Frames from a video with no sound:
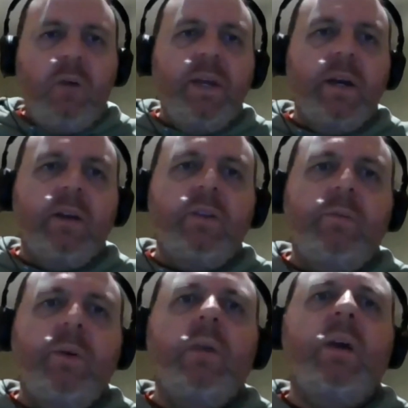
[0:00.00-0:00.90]
I'm now going to
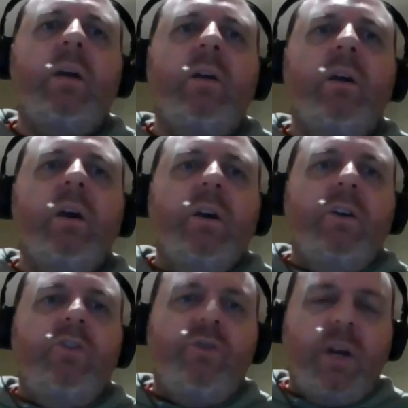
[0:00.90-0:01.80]
speak about
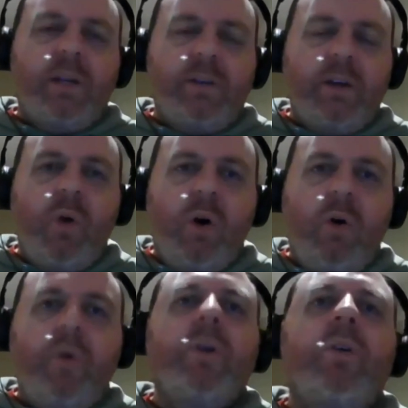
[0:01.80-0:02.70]
Jurassic
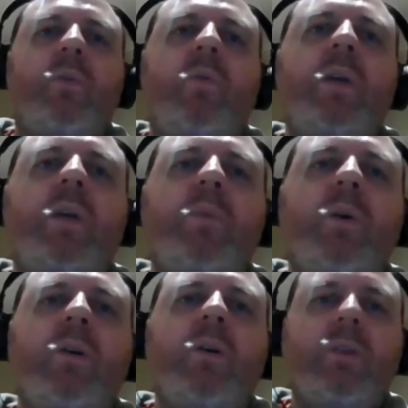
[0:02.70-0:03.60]
World
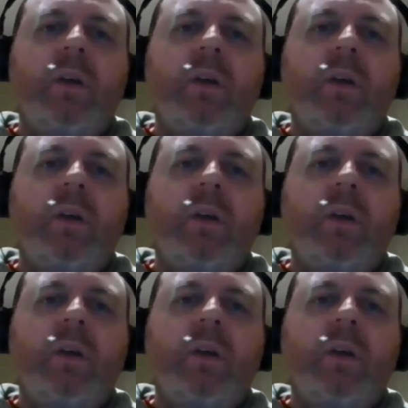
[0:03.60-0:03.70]
Rebirth.